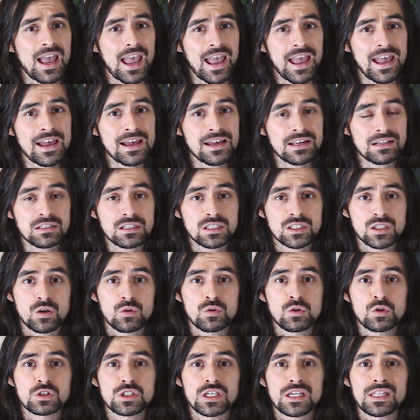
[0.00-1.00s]
and so
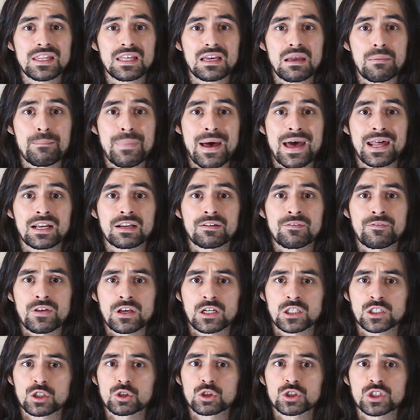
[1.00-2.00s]
using the competitive
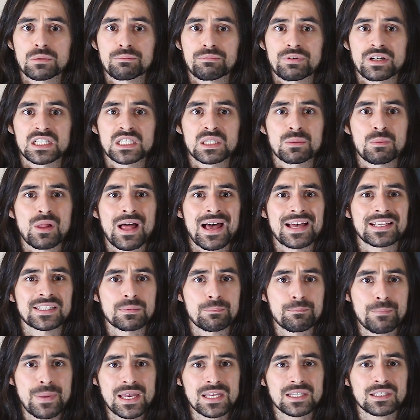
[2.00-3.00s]
exclusion principle as a
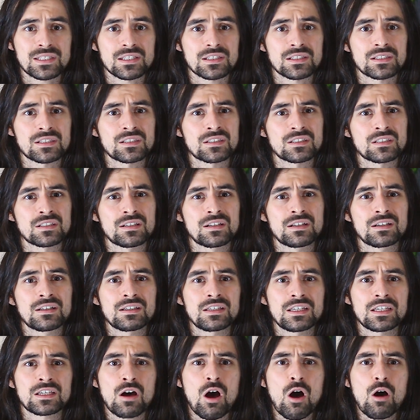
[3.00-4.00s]
basis.
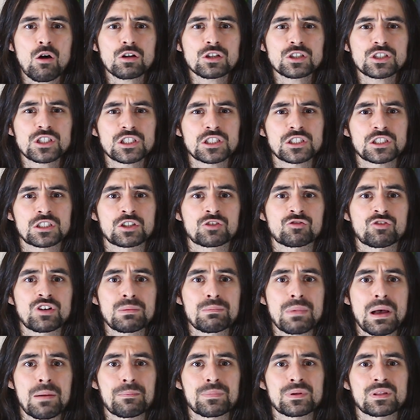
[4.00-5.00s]
Ecologists
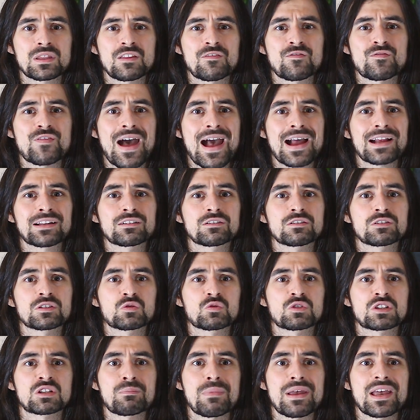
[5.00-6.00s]
dream up the factors
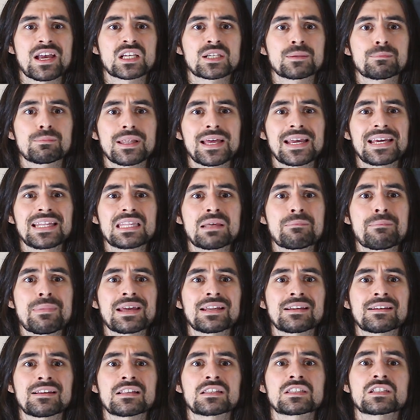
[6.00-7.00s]
which may explain the
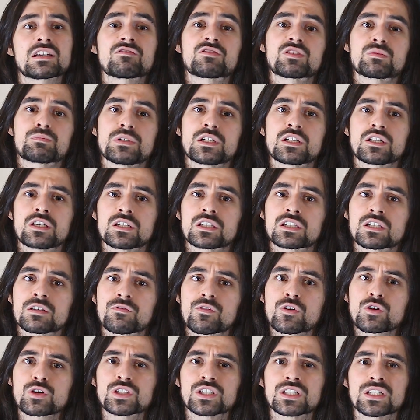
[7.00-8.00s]
maintenance of species
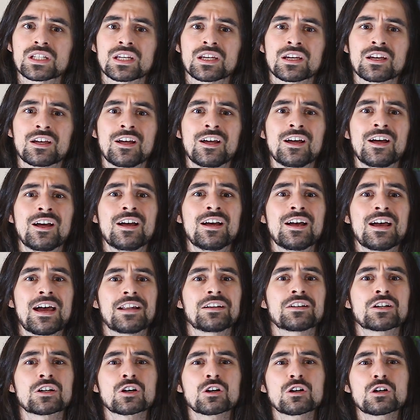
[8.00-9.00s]
diversity,
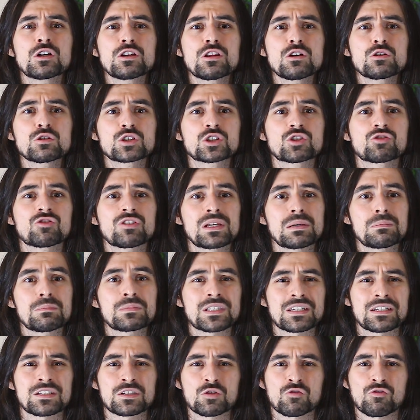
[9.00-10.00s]
and turn those dreams
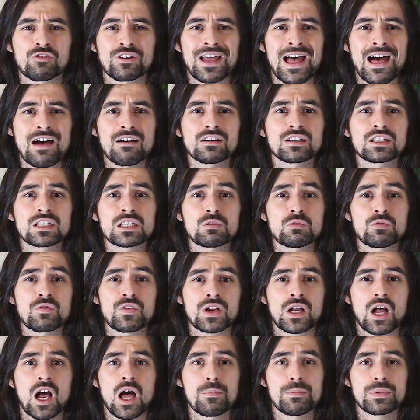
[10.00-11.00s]
into reality with a
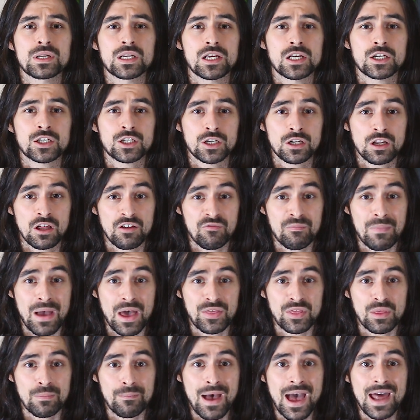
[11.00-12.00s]
combination of
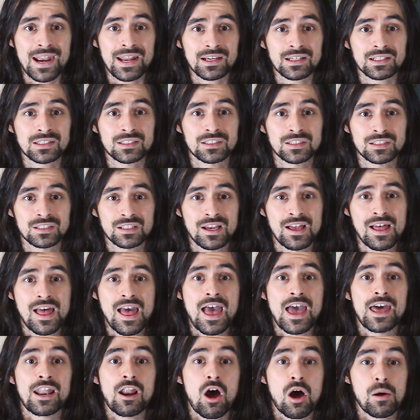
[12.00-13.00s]
mathematics
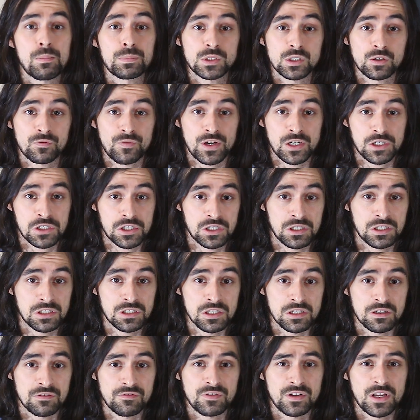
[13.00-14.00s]
and
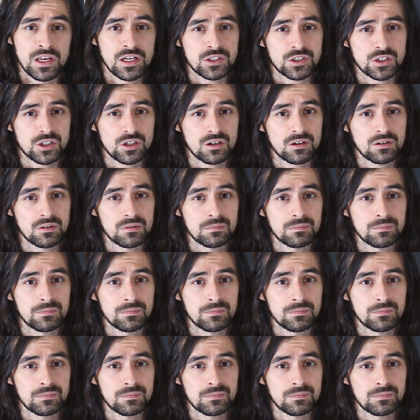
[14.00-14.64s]
observations of nature.